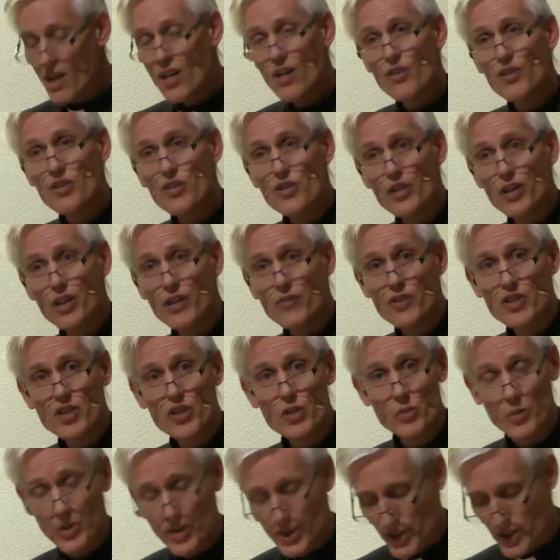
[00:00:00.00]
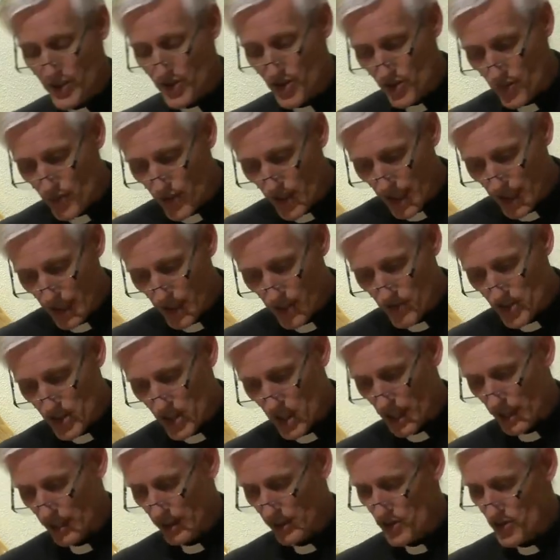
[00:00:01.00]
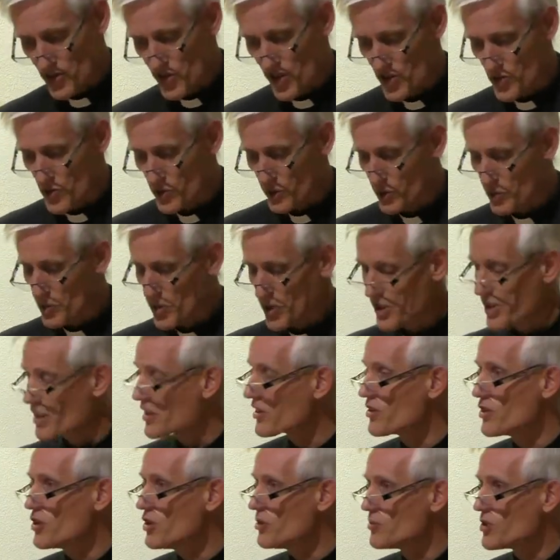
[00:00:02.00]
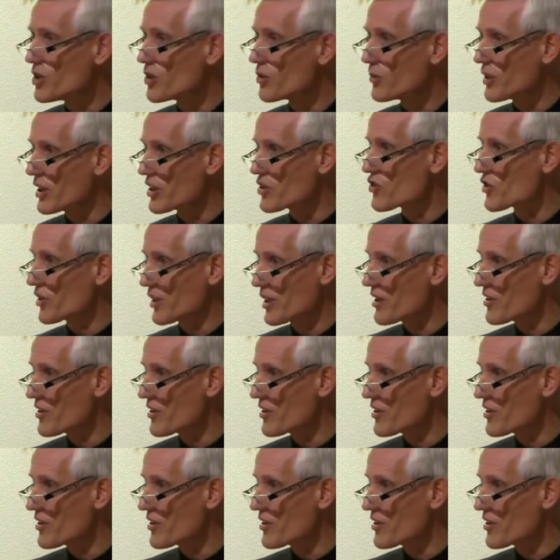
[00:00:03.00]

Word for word: The servant who earns five talents is rewarded no more richly